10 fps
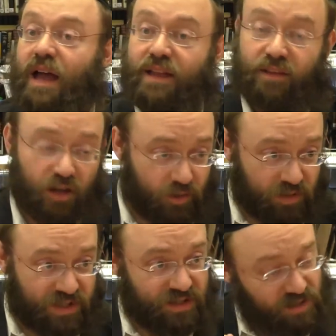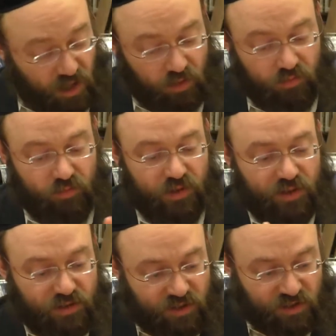And the other one says, no,
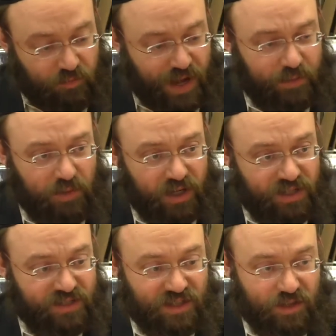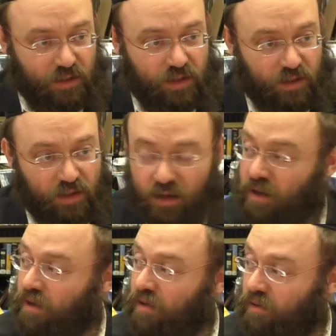the bottom line is that the,
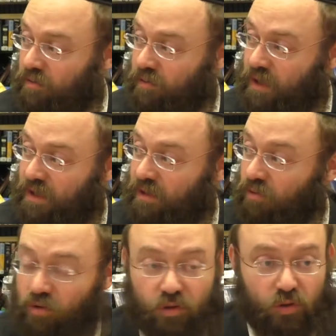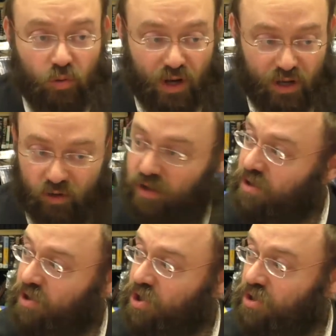that you do a
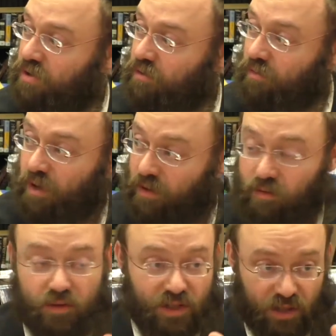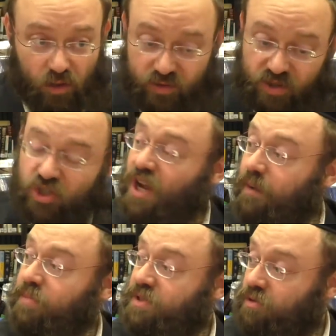chodesh, and the closest
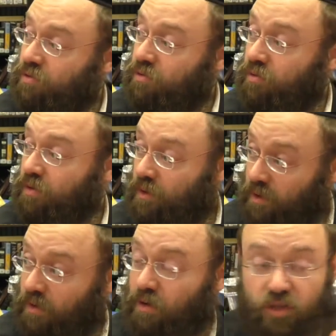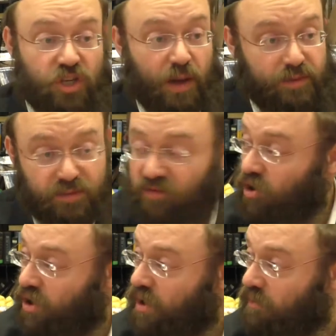Shabbos to, and the Shabbos
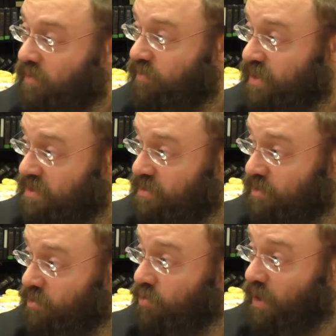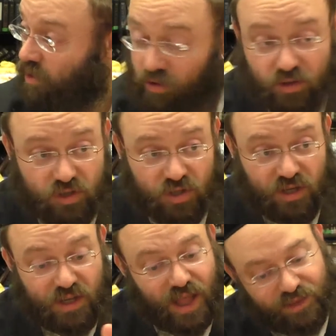Mavorchim of Nisan, you do a chodesh,
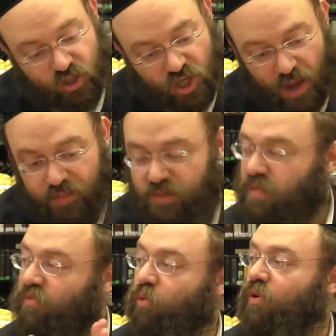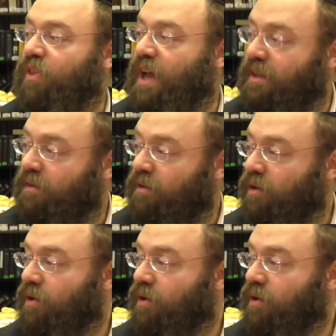and the Shabbos before that,